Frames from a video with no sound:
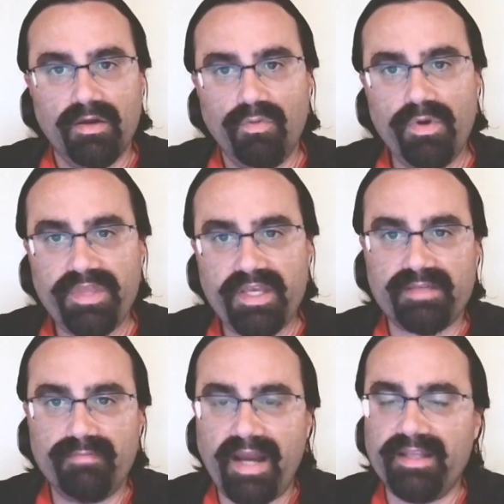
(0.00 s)
With this
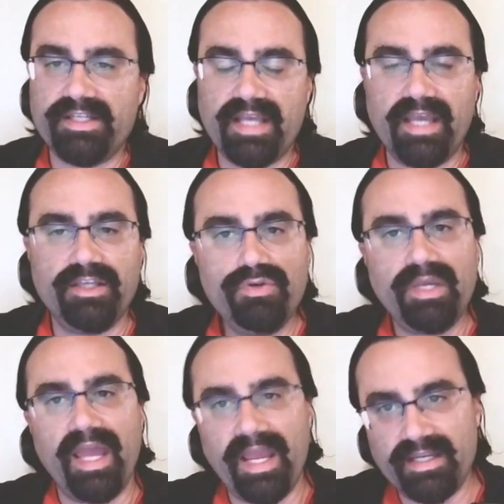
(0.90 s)
mindset, you
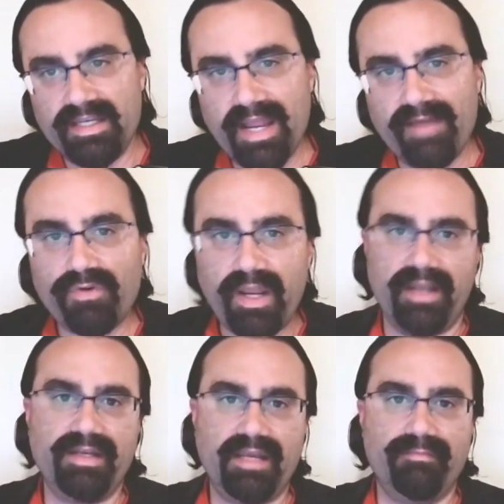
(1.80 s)
get a
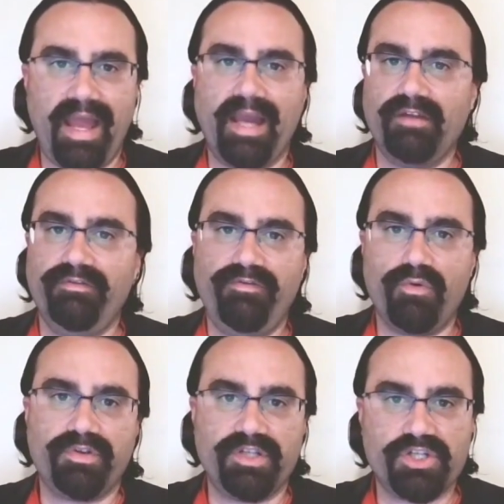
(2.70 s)
never-ending back and
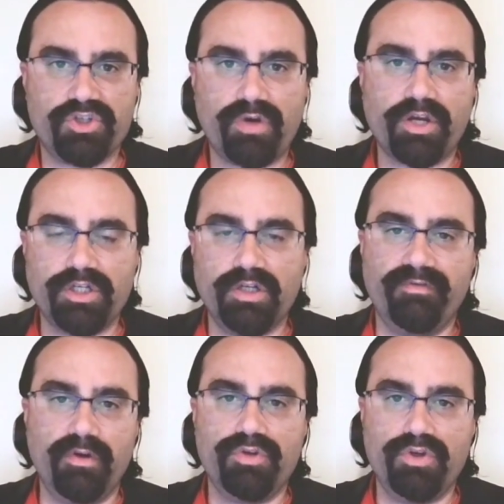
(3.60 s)
forth destruction of
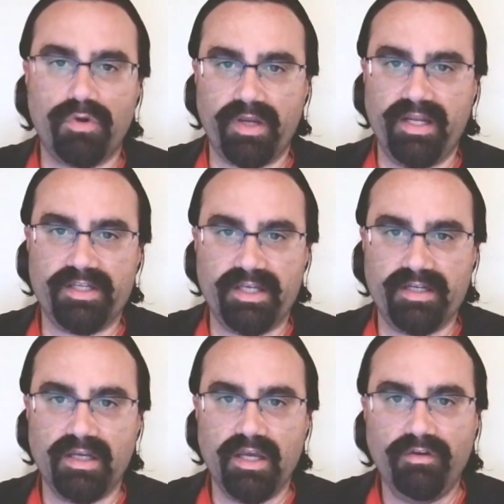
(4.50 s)
those who are
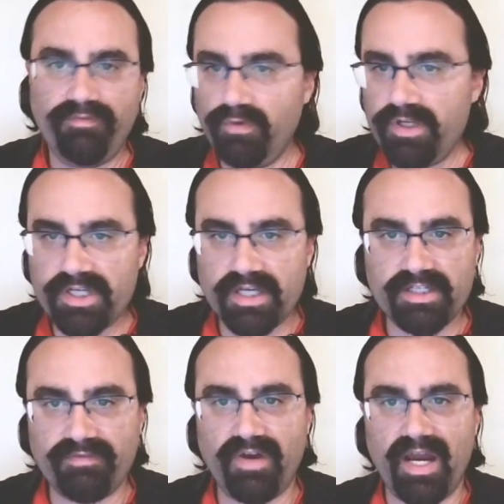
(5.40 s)
innocent, fully
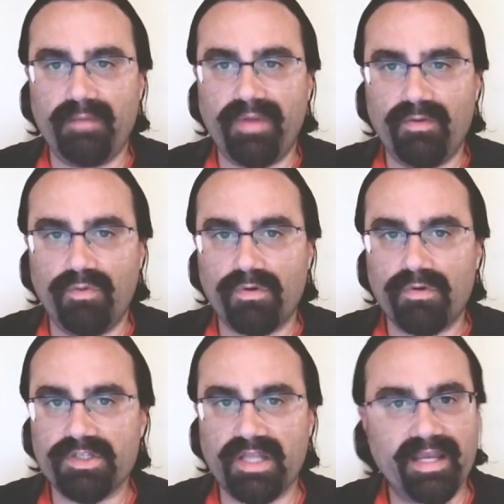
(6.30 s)
justified by
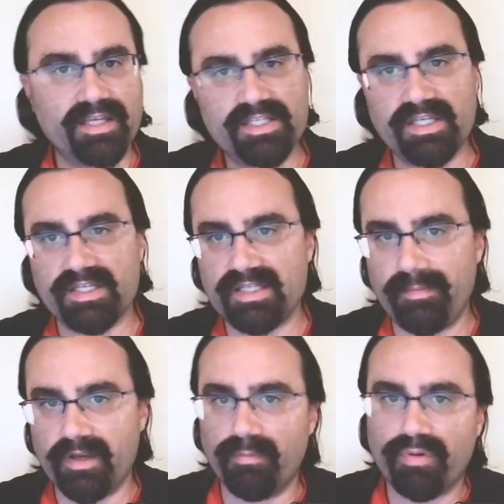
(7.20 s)
words like
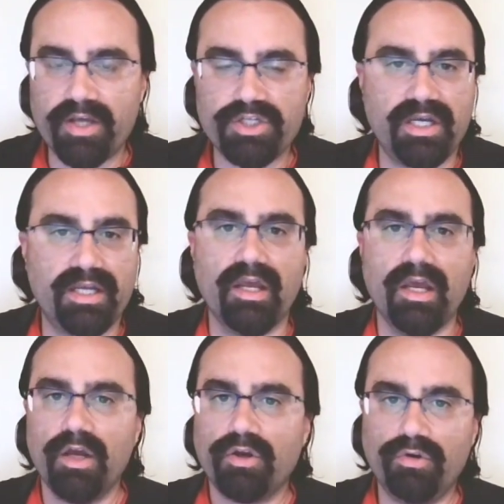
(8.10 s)
systemic oppression,
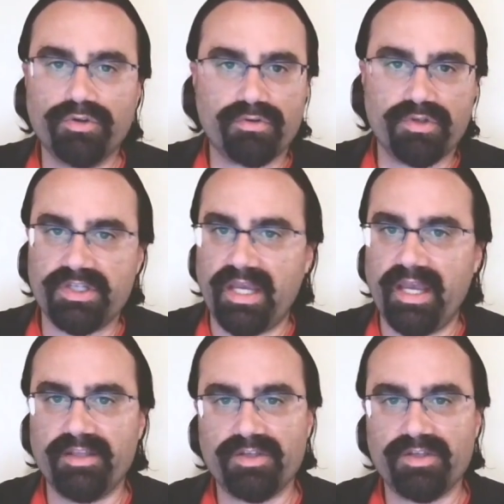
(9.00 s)
cultural sins,